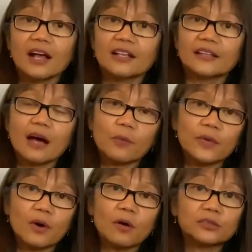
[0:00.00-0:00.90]
Now
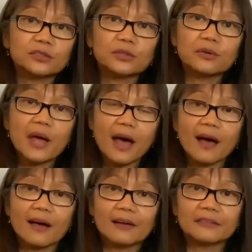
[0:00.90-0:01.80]
we also
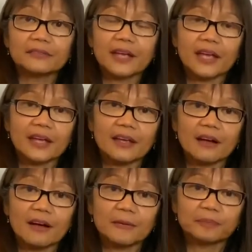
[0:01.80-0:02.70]
have
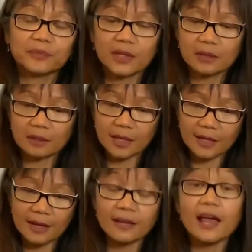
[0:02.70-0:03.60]

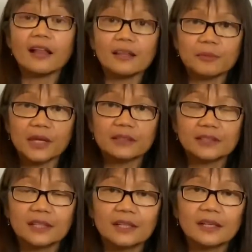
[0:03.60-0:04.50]
an element
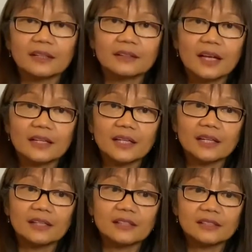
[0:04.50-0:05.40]
that
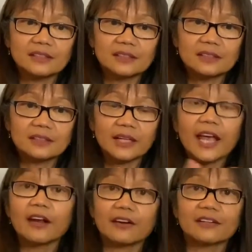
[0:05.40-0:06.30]
is
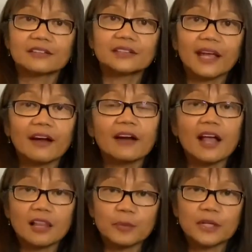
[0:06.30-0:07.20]
air
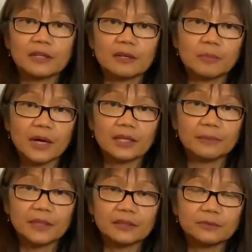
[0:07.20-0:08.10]
element in our body,
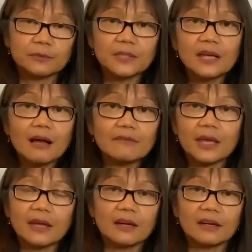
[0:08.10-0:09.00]
because we have
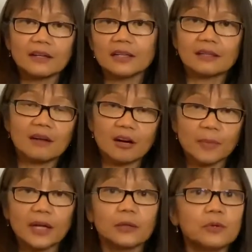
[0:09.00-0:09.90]
air in our
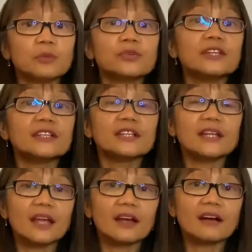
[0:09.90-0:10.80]
body. We breathe in
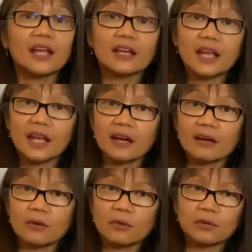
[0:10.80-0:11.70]
air and
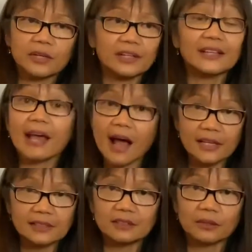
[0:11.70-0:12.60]
air or
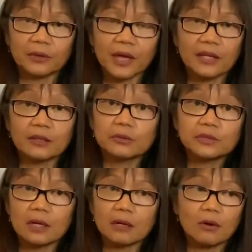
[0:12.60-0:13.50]
gas. Okay, those
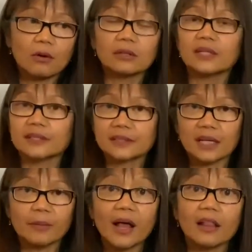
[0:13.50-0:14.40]
are all in the
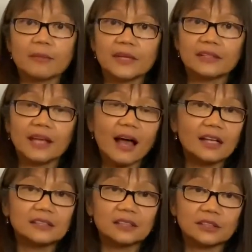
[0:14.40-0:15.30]
same element,
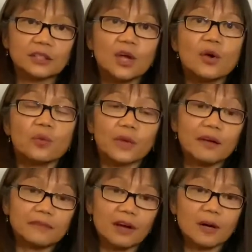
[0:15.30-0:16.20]
gas, because we
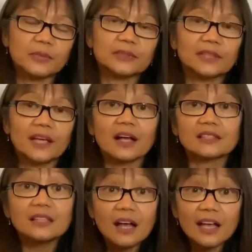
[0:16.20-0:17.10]
have carbon
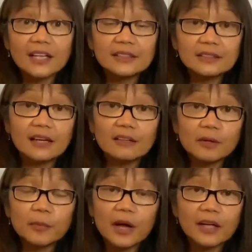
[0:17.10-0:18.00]
dioxide inside our
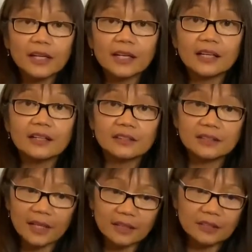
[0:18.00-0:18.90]
body. There's
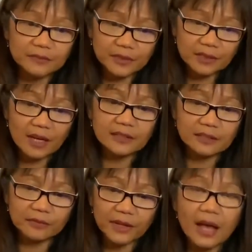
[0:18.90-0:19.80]
like different kinds
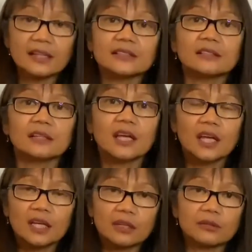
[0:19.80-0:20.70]
of gas in
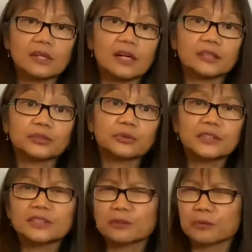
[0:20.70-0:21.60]
our
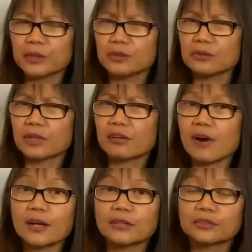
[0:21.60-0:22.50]
joints. So when you
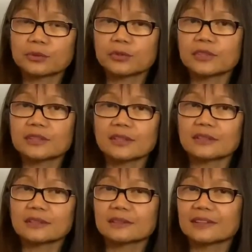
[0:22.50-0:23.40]
crack your joints,
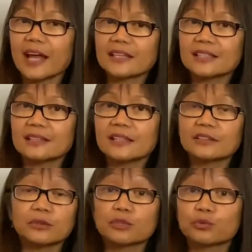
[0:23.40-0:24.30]
there's gas in there,
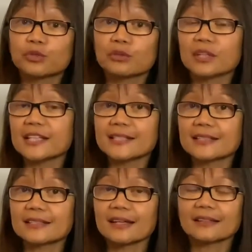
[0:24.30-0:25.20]
so it
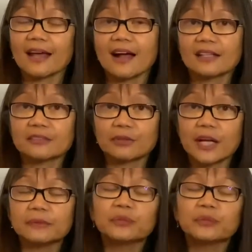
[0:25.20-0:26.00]
releases that gas, right?